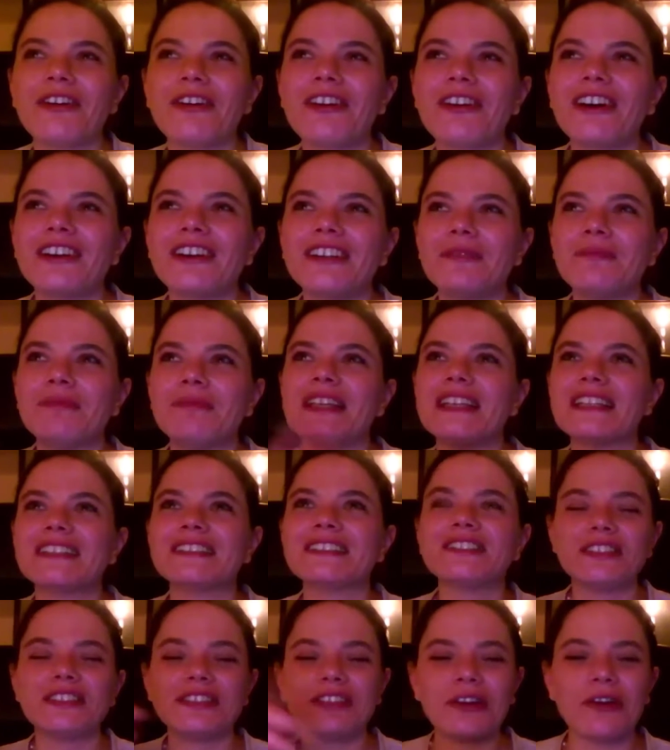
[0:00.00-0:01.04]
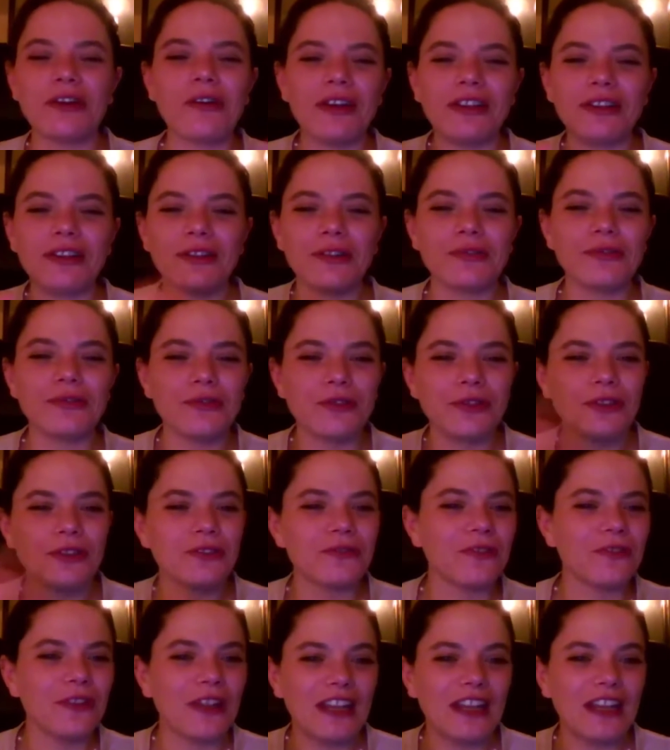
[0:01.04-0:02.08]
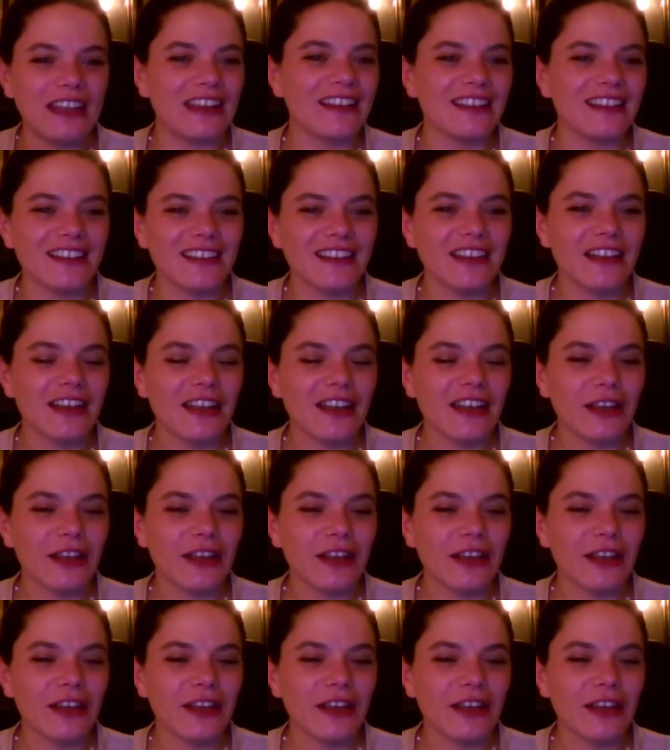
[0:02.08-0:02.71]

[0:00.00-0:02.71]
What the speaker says: you're gonna mix the dough and the fruit filling.